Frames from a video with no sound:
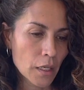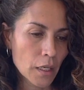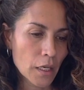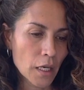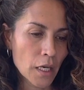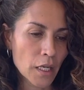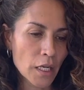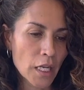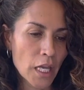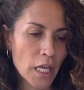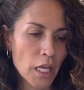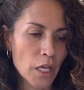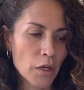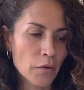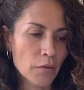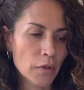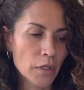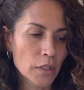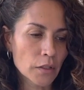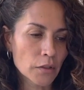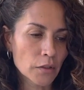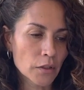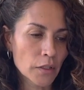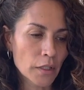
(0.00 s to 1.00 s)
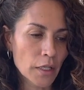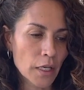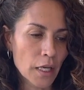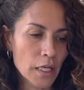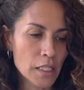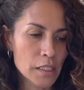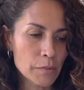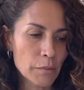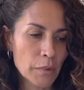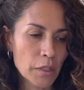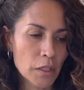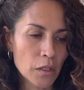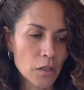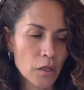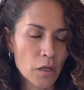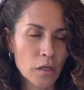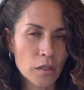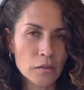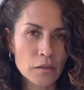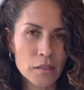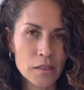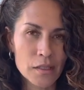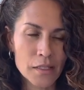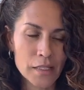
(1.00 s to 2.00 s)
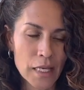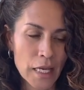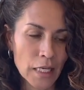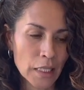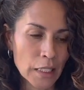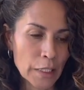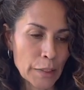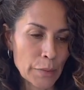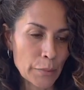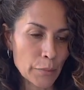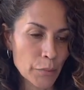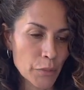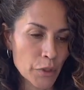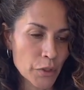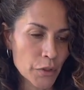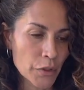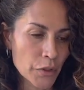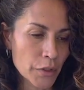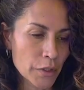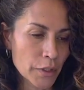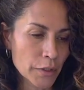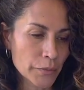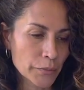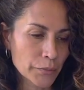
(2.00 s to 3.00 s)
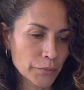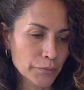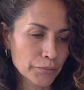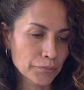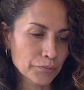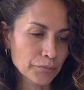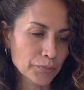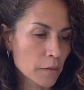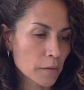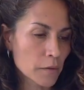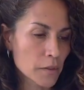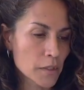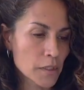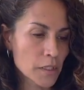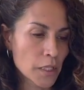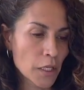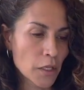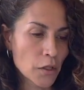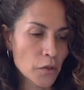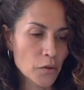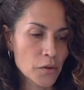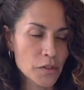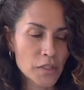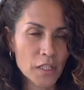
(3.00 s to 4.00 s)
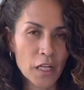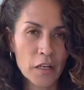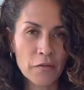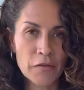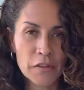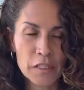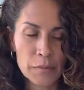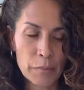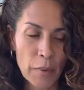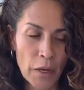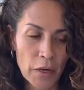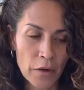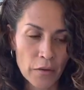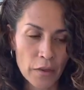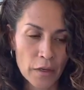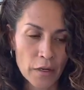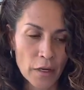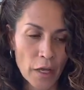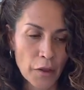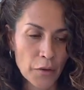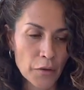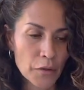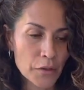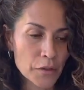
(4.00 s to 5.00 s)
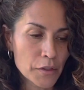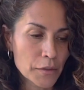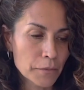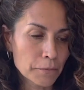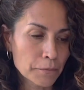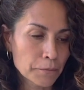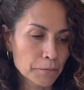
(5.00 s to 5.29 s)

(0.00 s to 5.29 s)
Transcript: An angry look has been called silent murder. Seeing yourself as better than others.